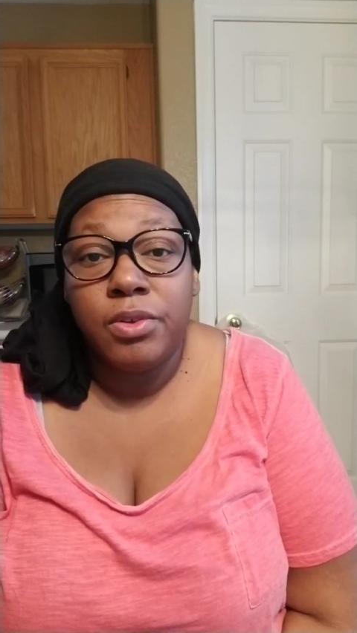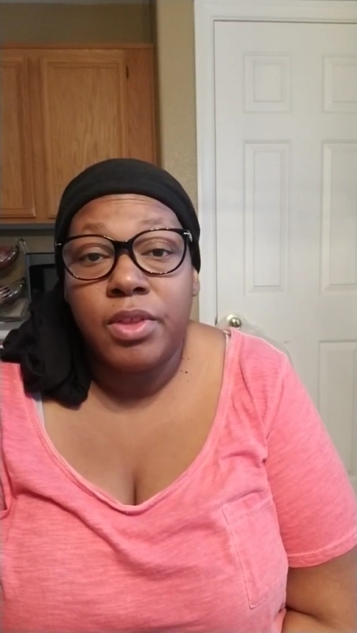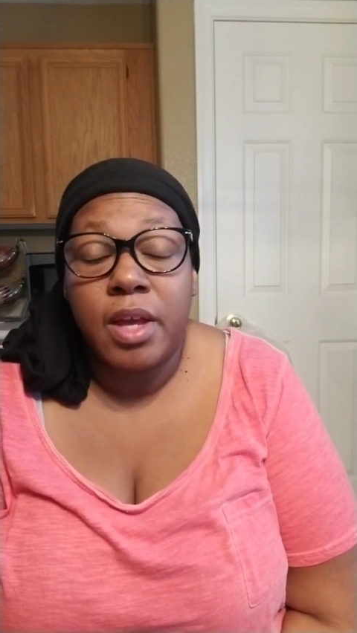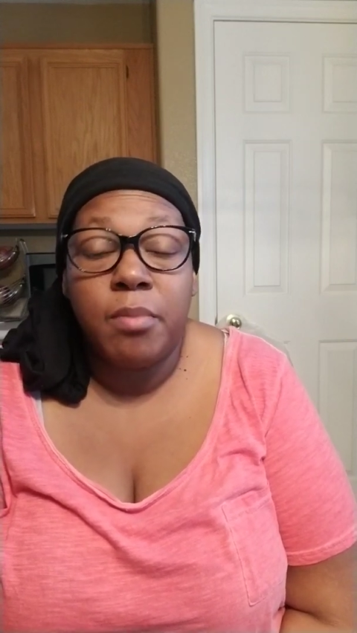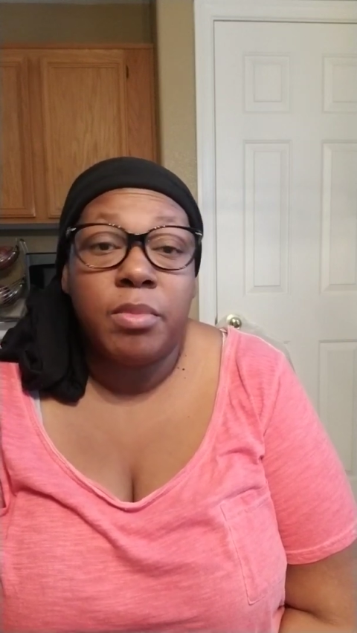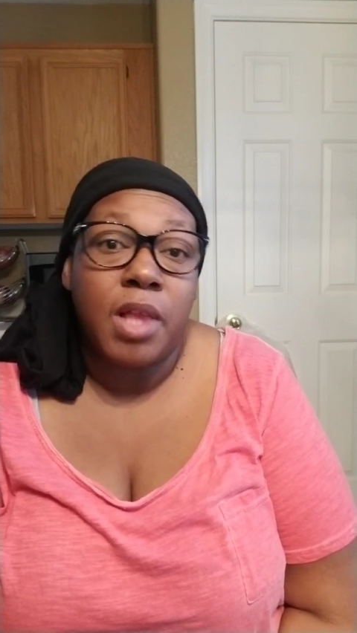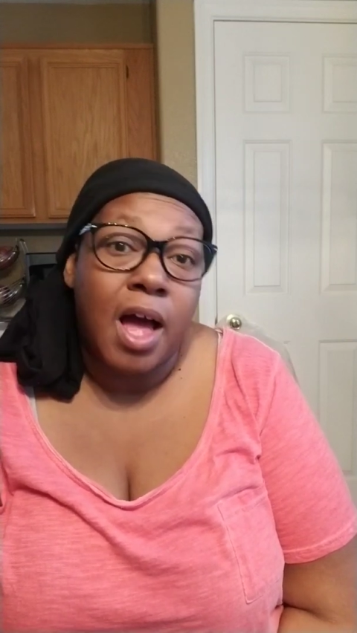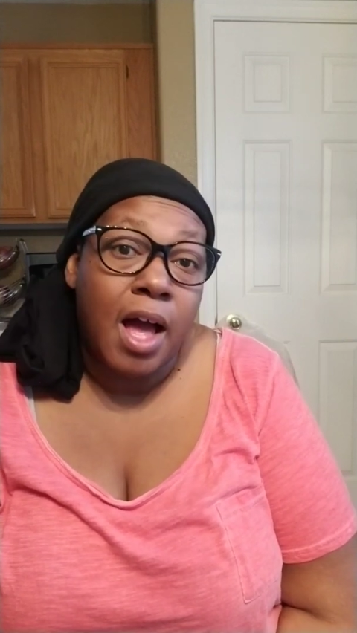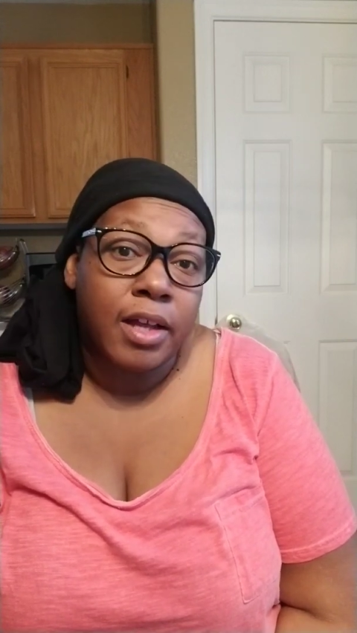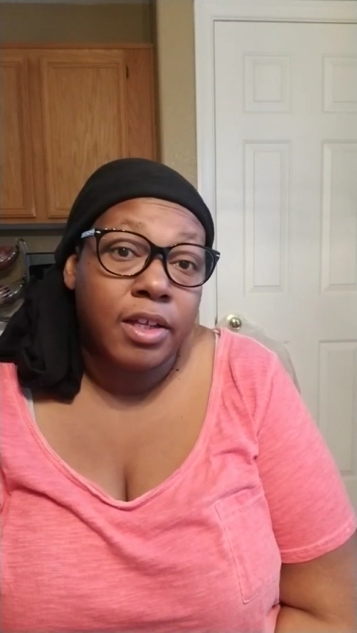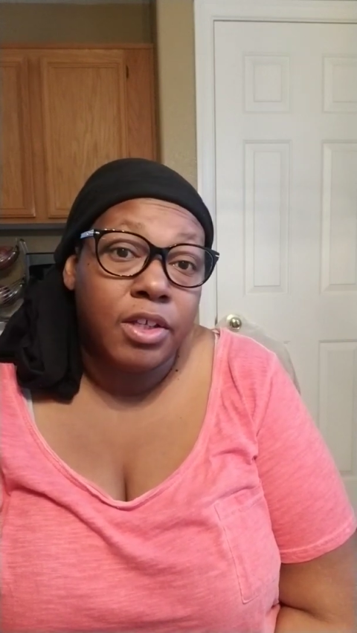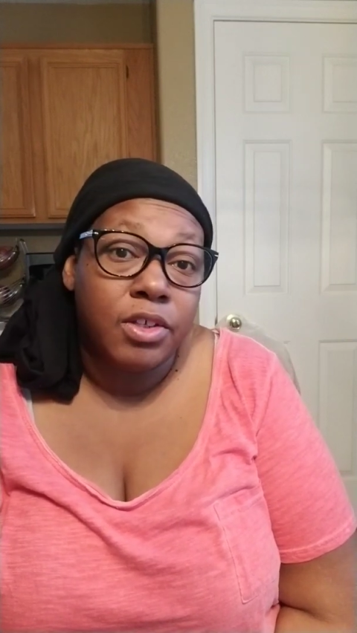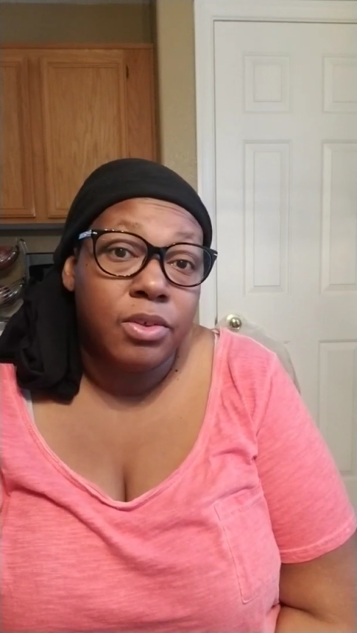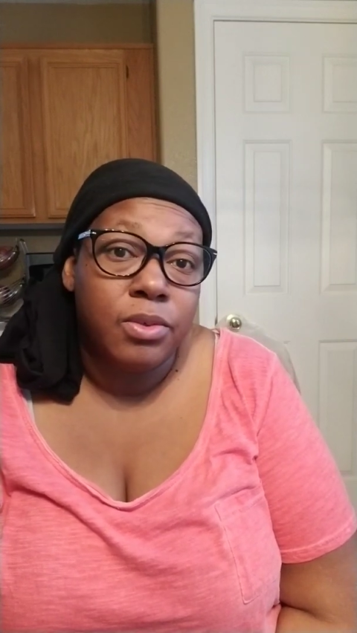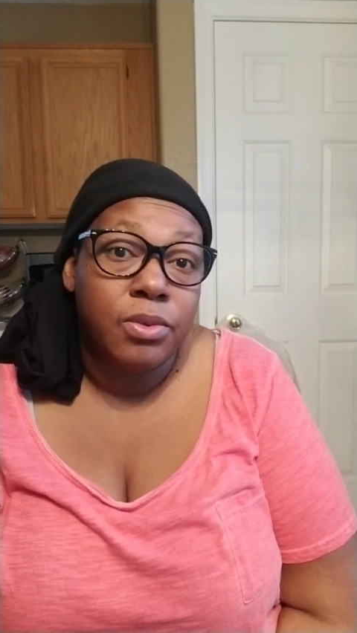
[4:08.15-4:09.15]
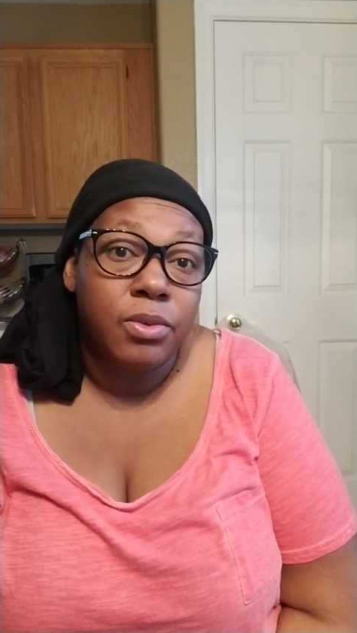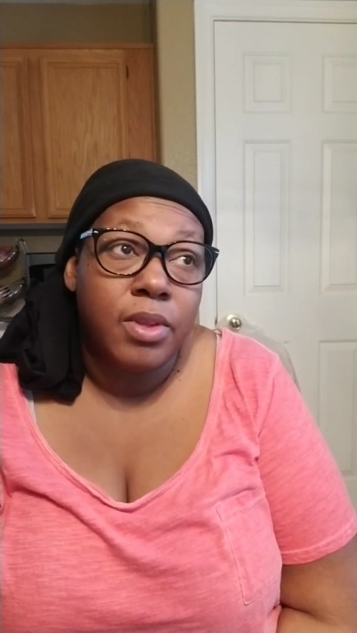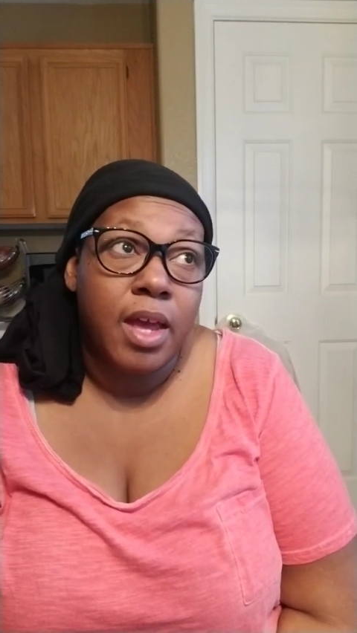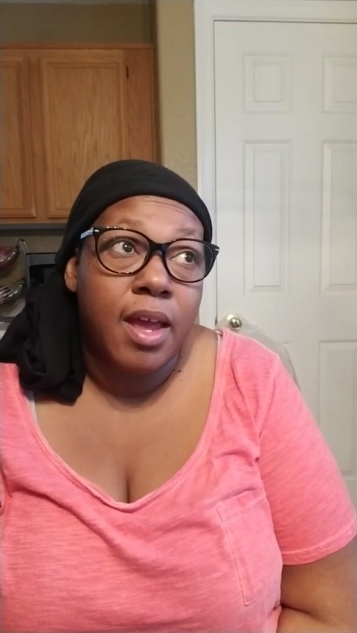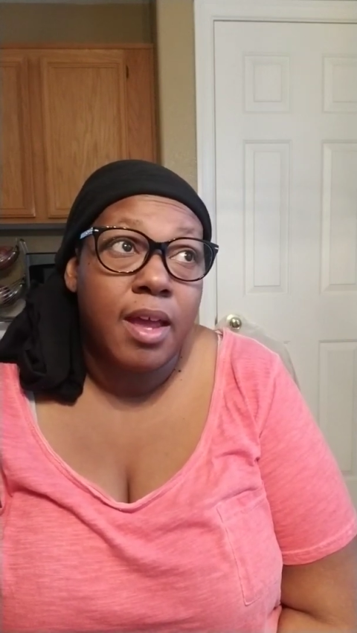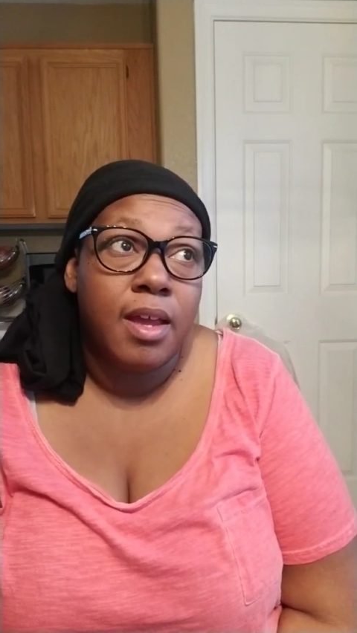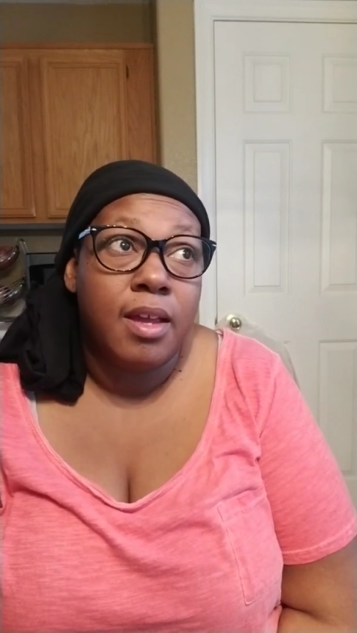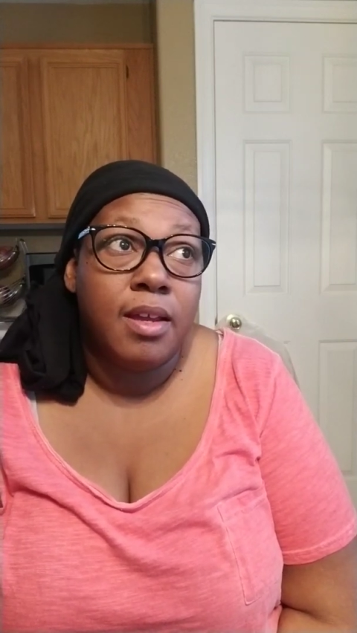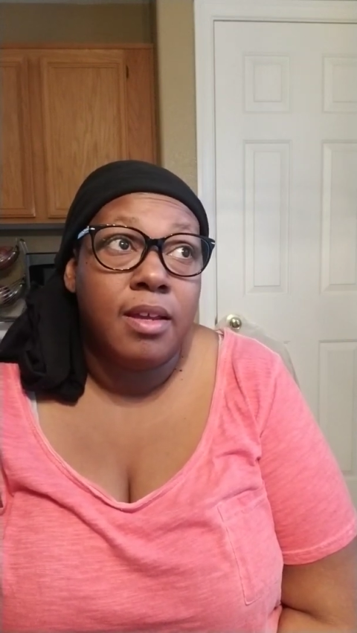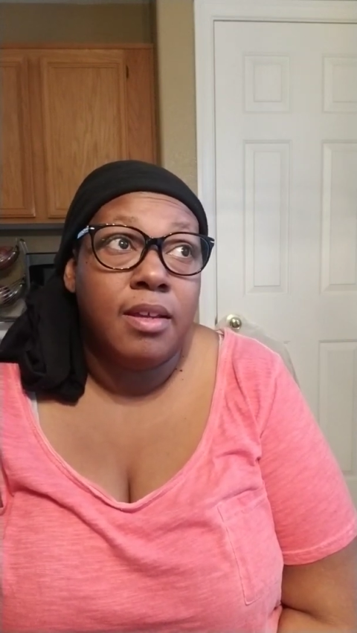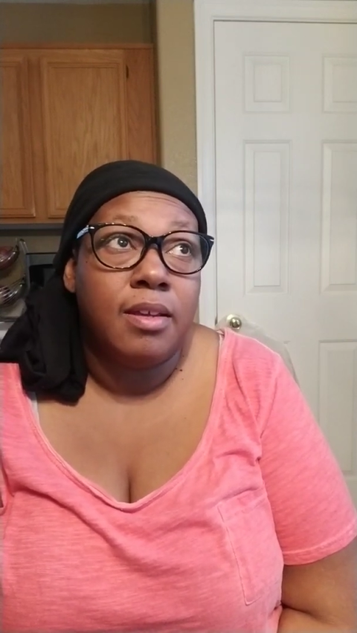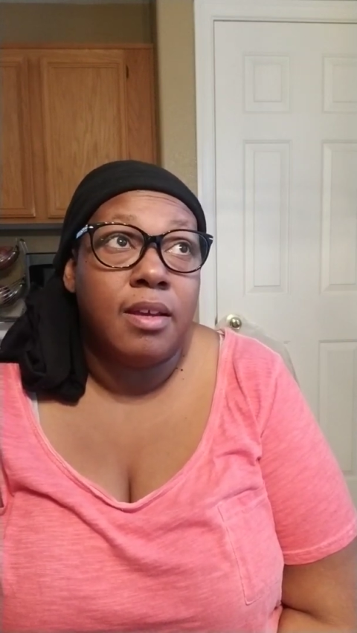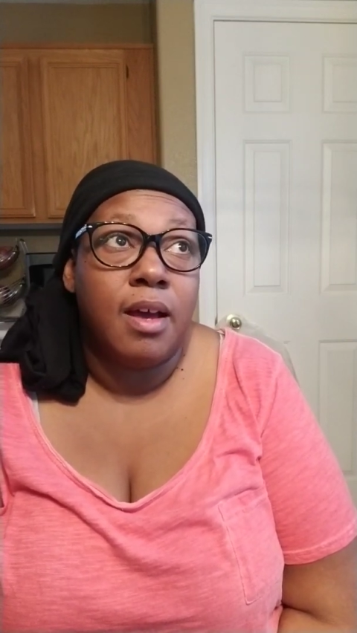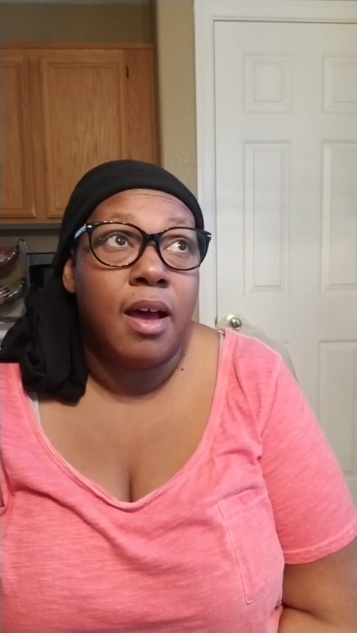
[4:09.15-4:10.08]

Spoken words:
They block you. They